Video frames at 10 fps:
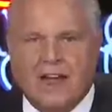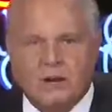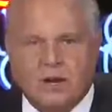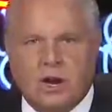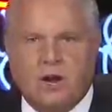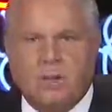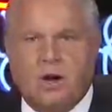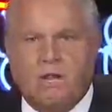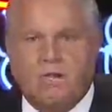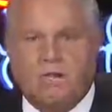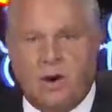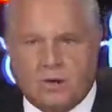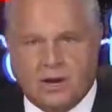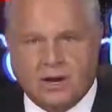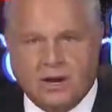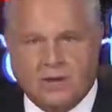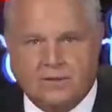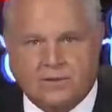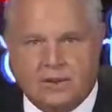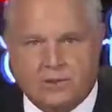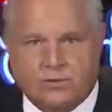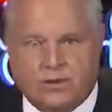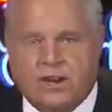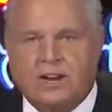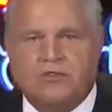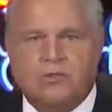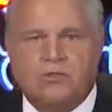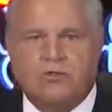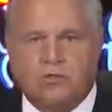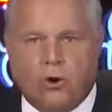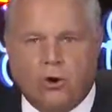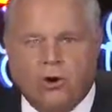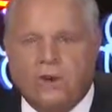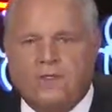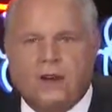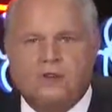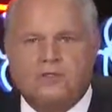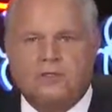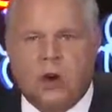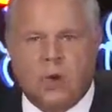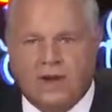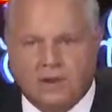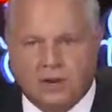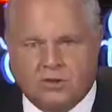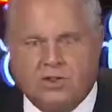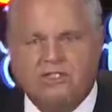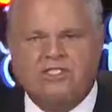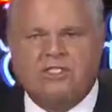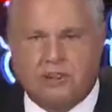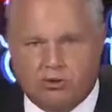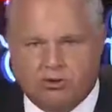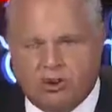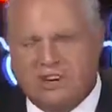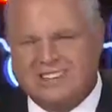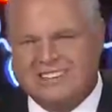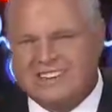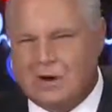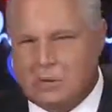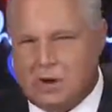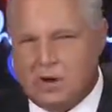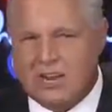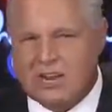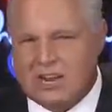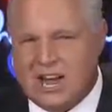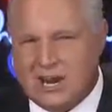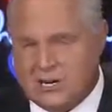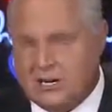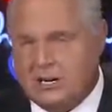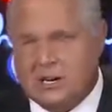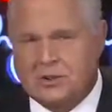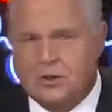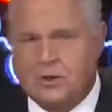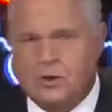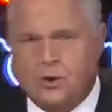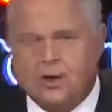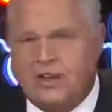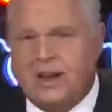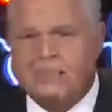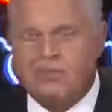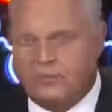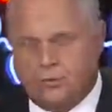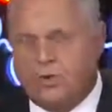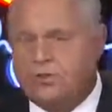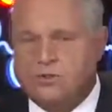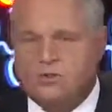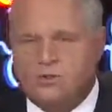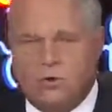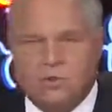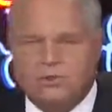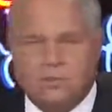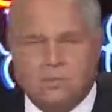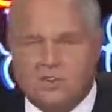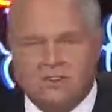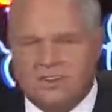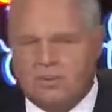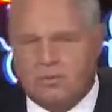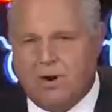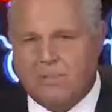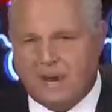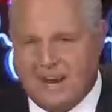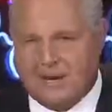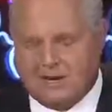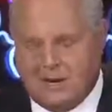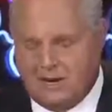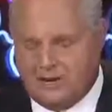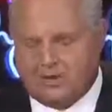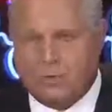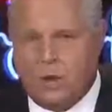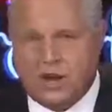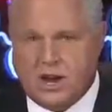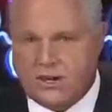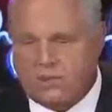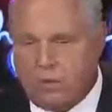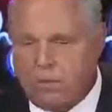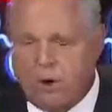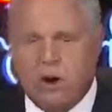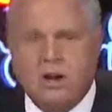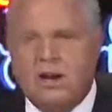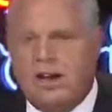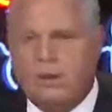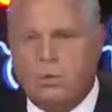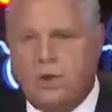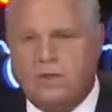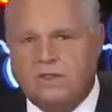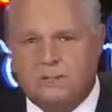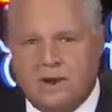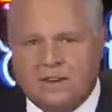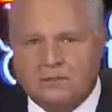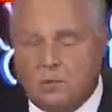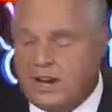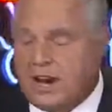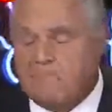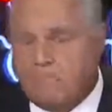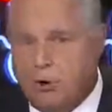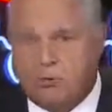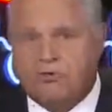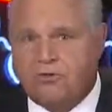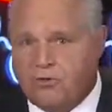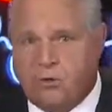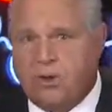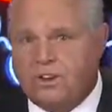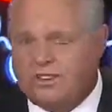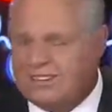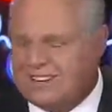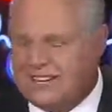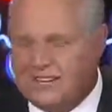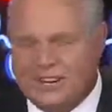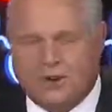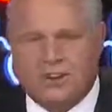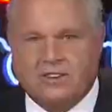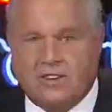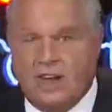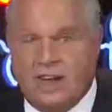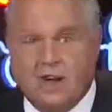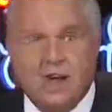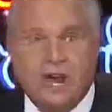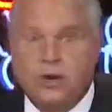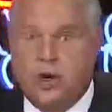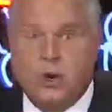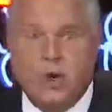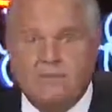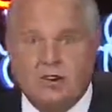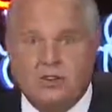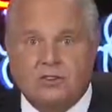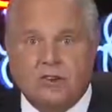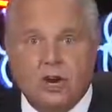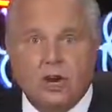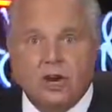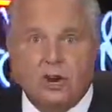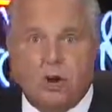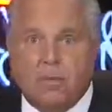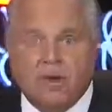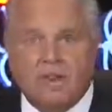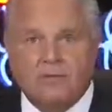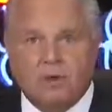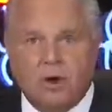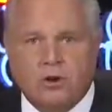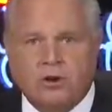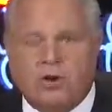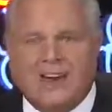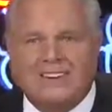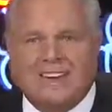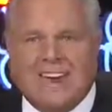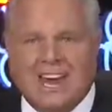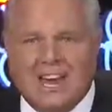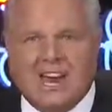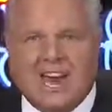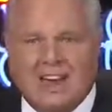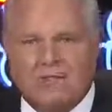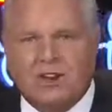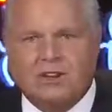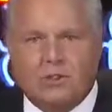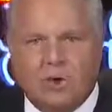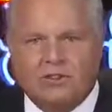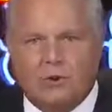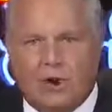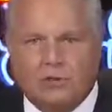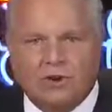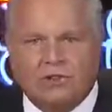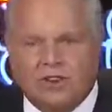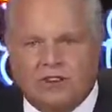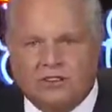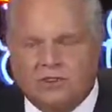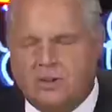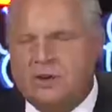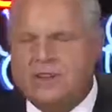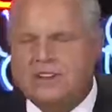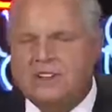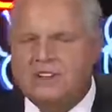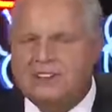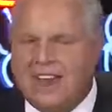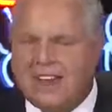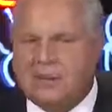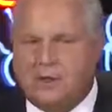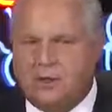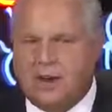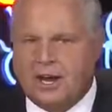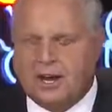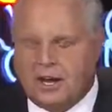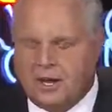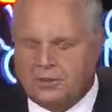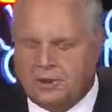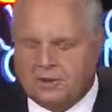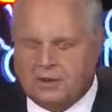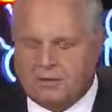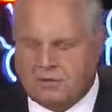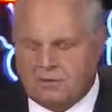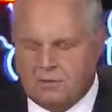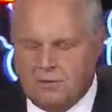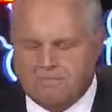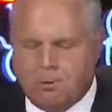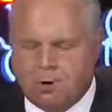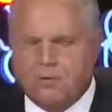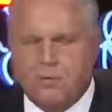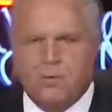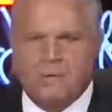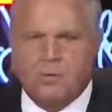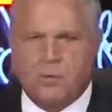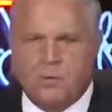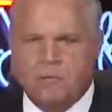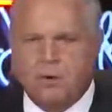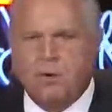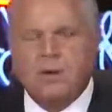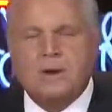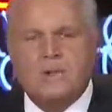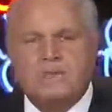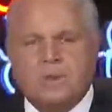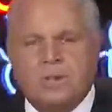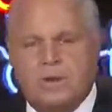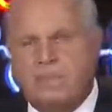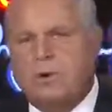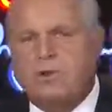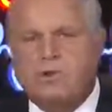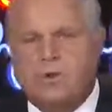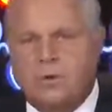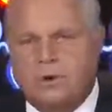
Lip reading: on the outcome of voting in this country. It's absurd. There is no evidence. Zilch. Zero. Nada. The New York Times has run two stories that are basically propaganda on this, one in October and one this past week, and both stories clearly say no evidence. Nobody they've talked to has any evidence whatsoever to suggest it. The second thing I think that's important for people to remember, people